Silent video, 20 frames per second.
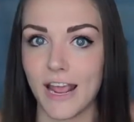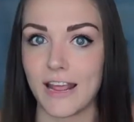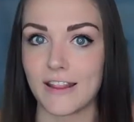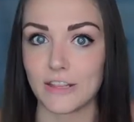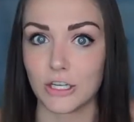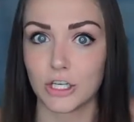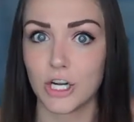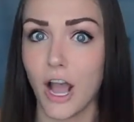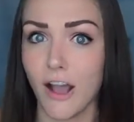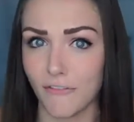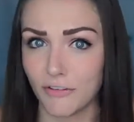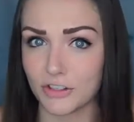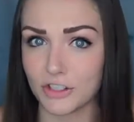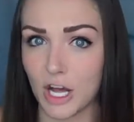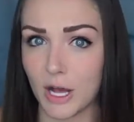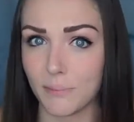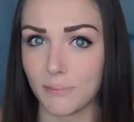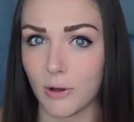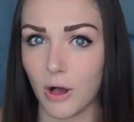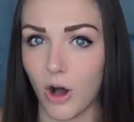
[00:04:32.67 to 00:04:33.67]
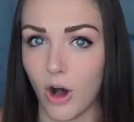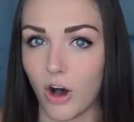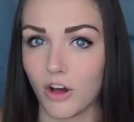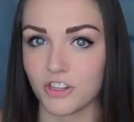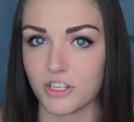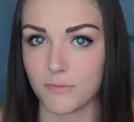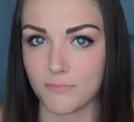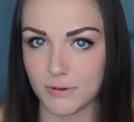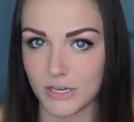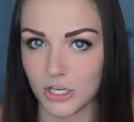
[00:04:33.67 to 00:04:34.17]
and they're covered up
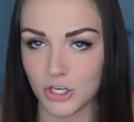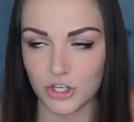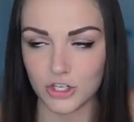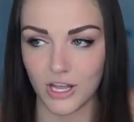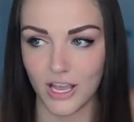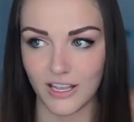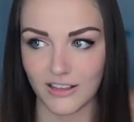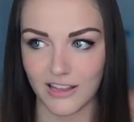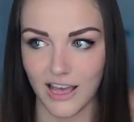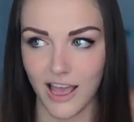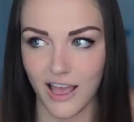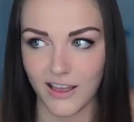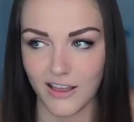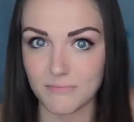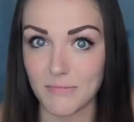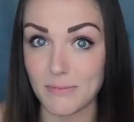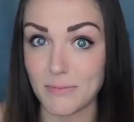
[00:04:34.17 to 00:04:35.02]
on the beach like that.